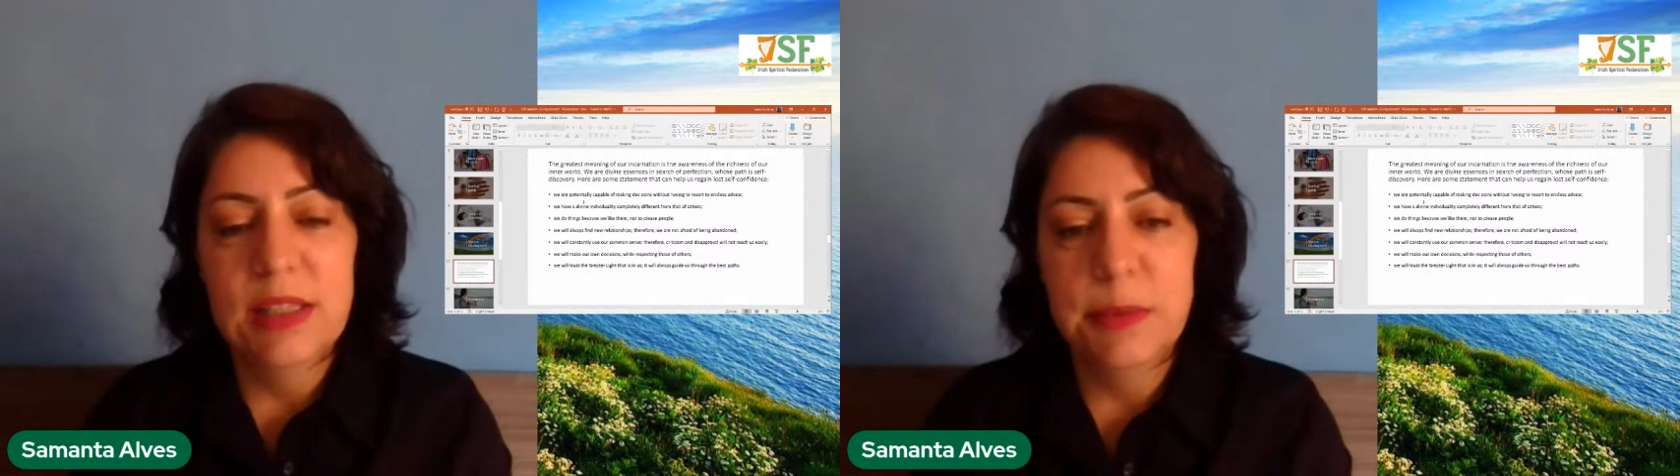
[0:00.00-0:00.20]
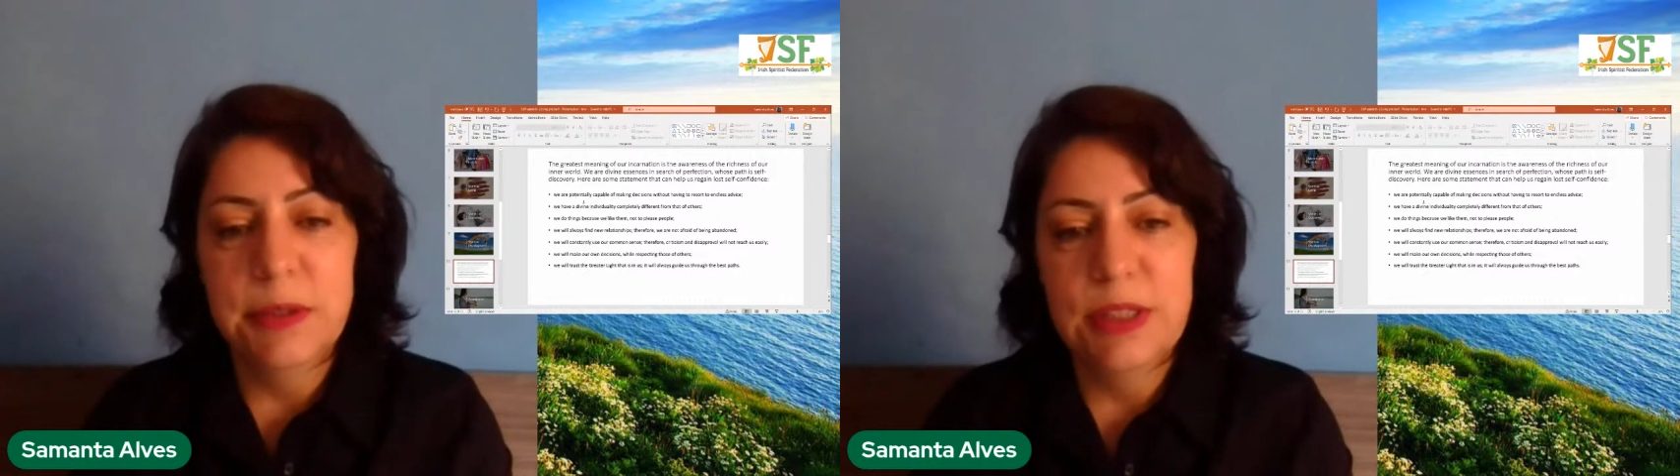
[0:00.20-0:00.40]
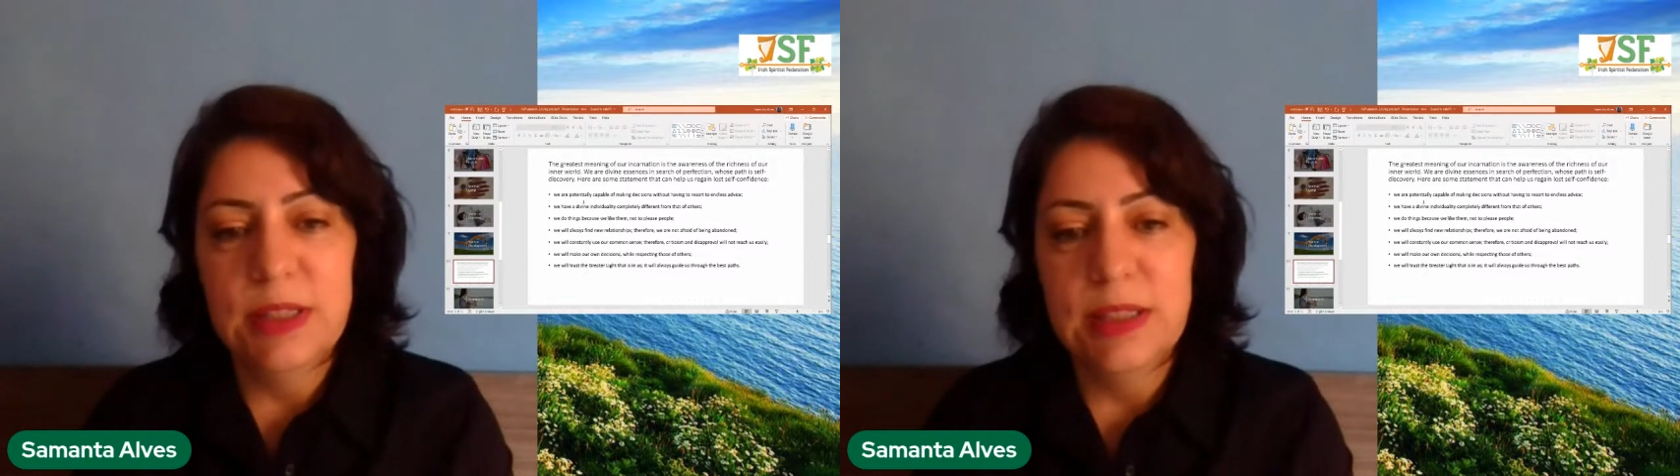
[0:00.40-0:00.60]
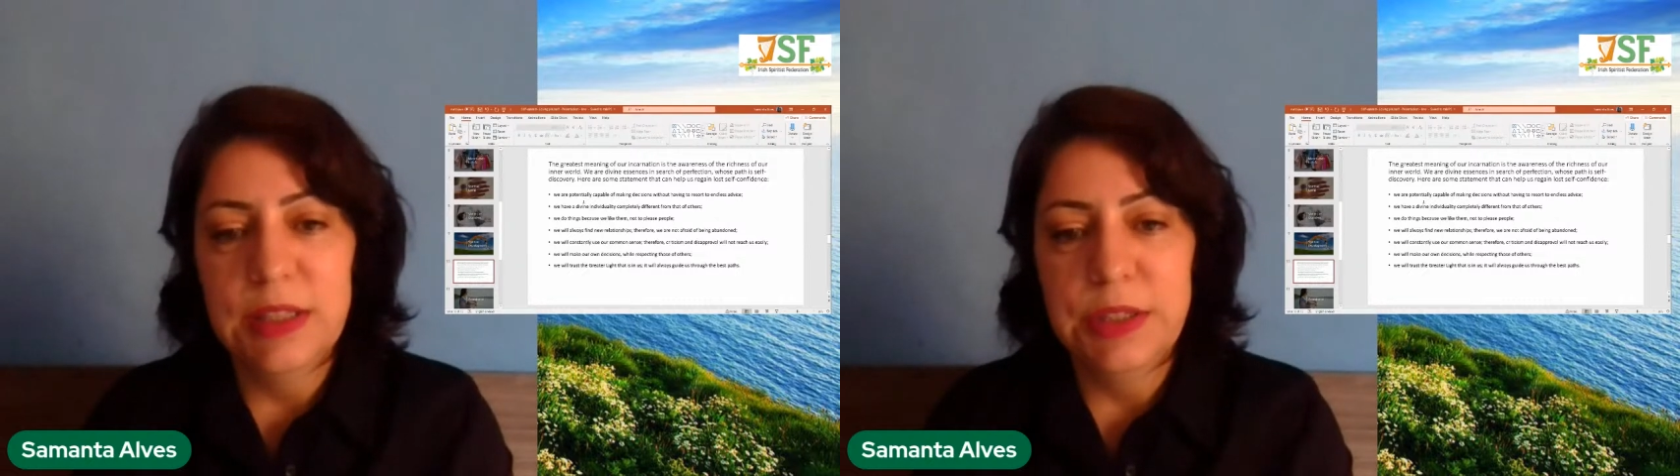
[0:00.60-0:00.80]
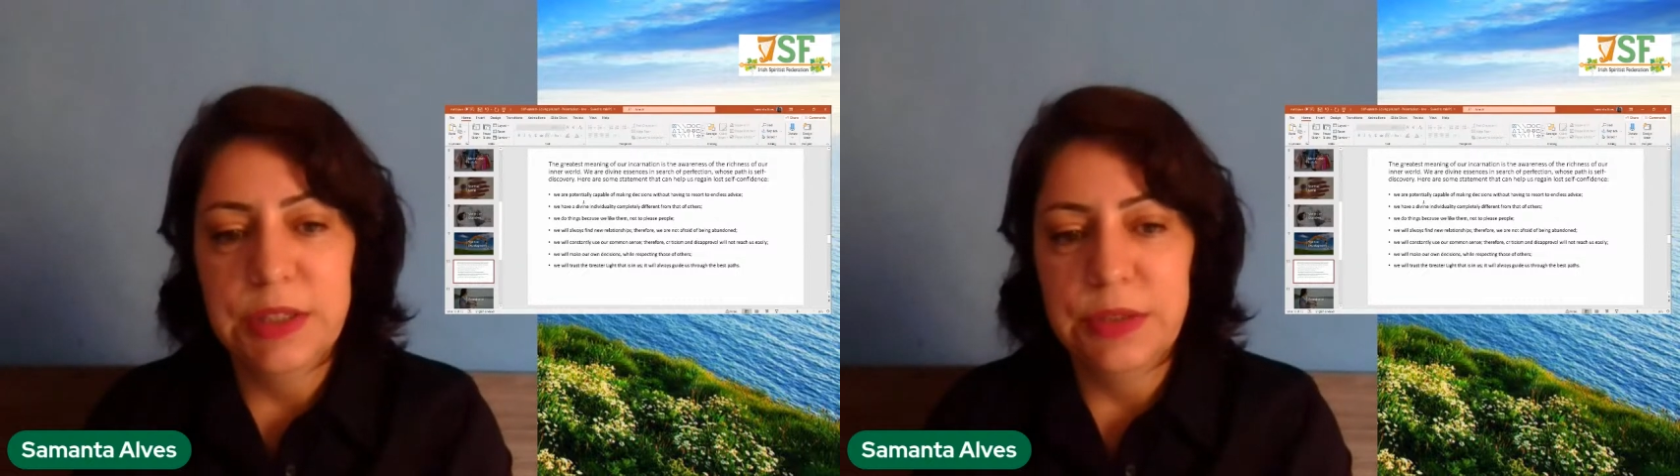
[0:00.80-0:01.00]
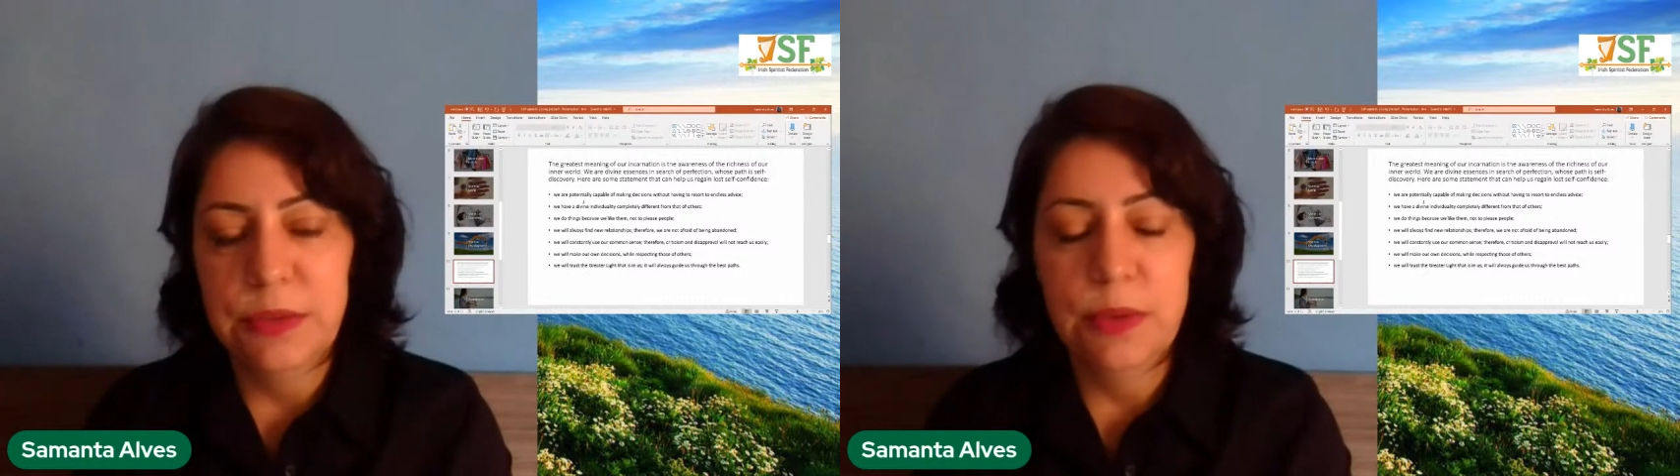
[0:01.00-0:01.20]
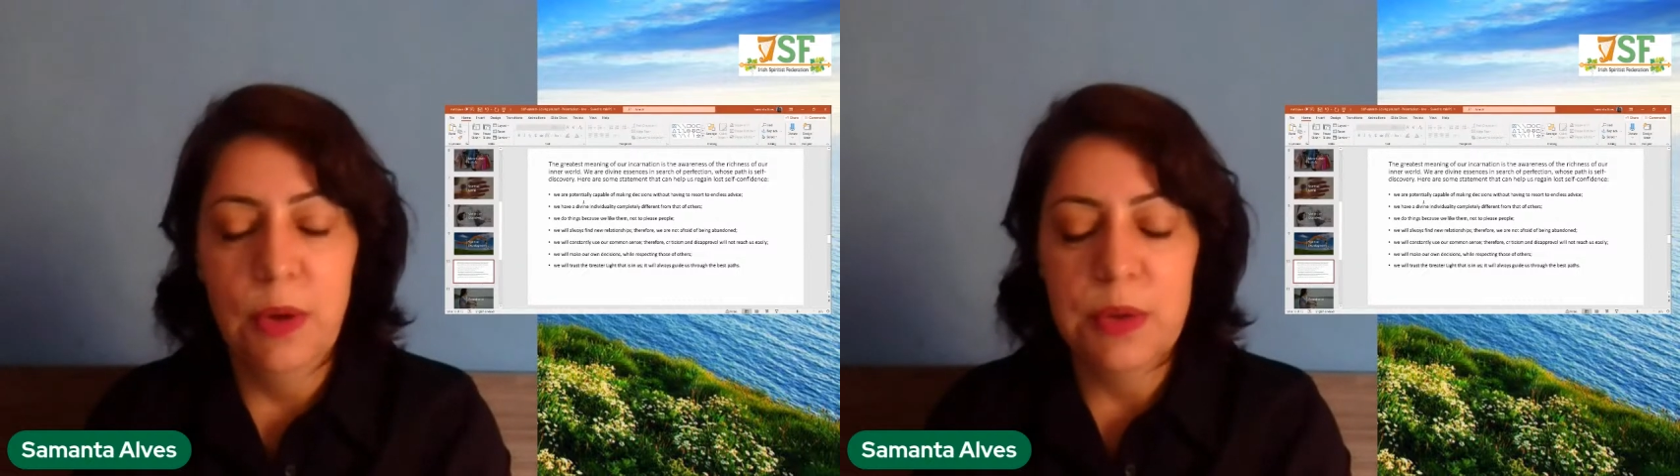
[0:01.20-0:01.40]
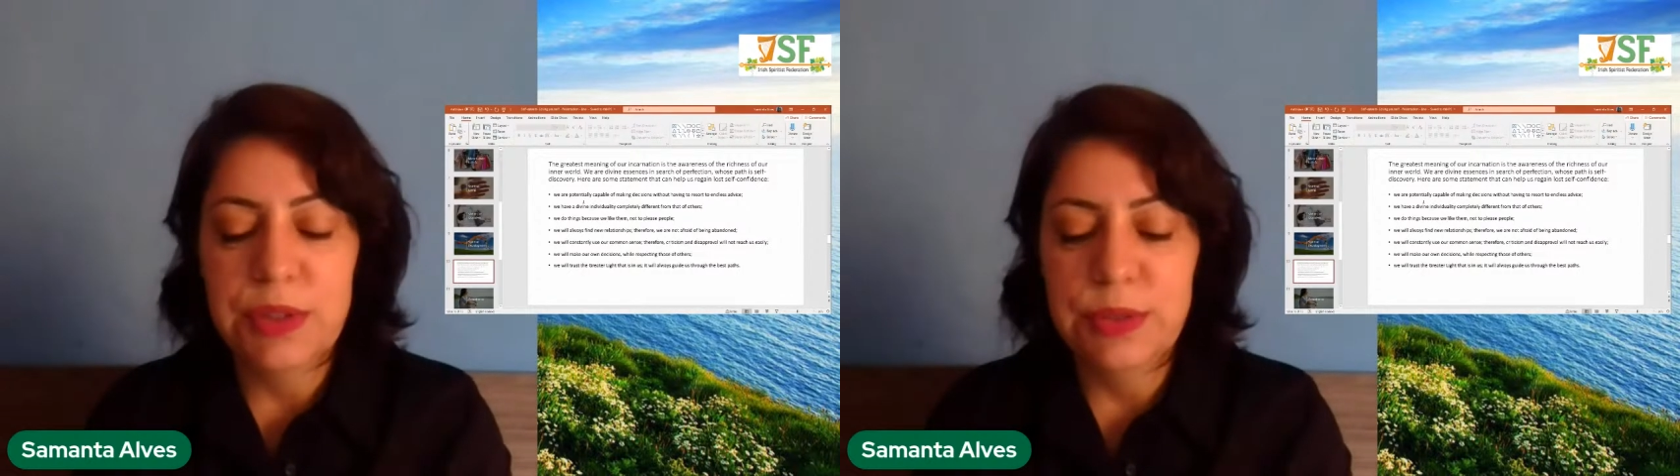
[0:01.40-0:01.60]
Spiritist literature will
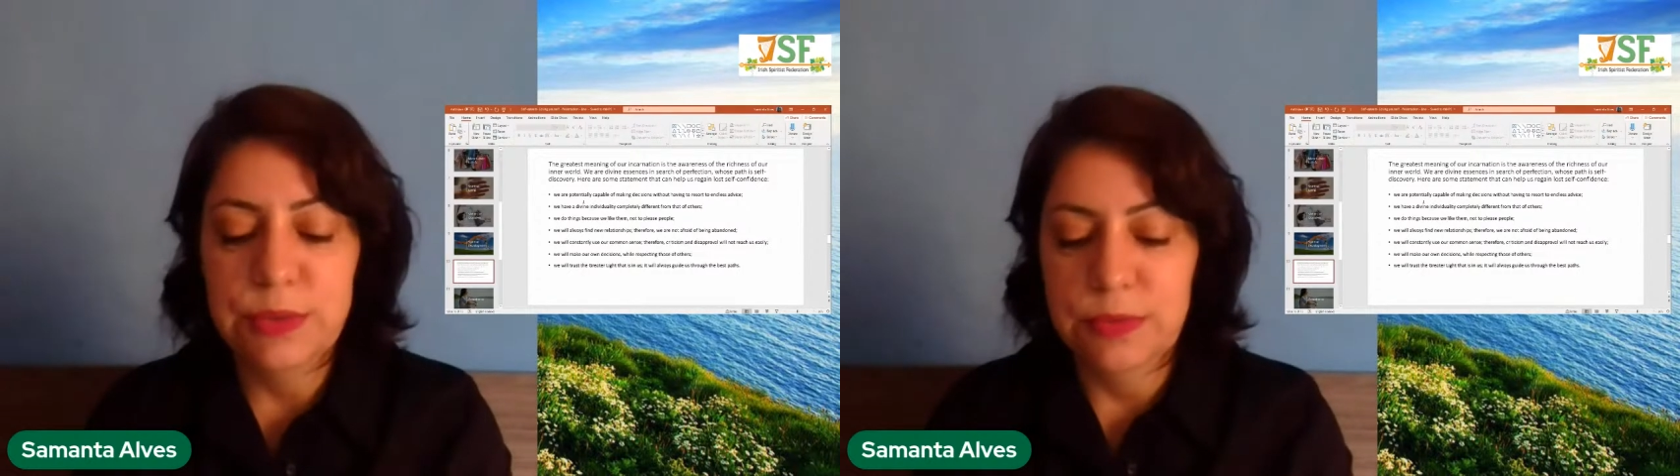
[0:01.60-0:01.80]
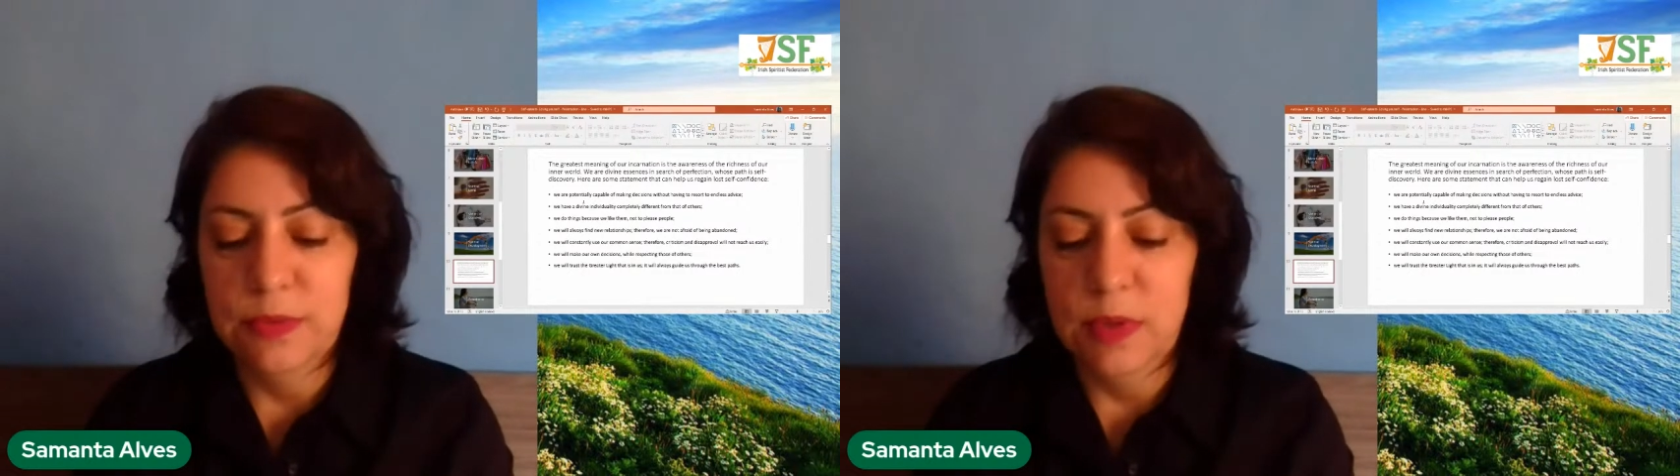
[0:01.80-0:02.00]
also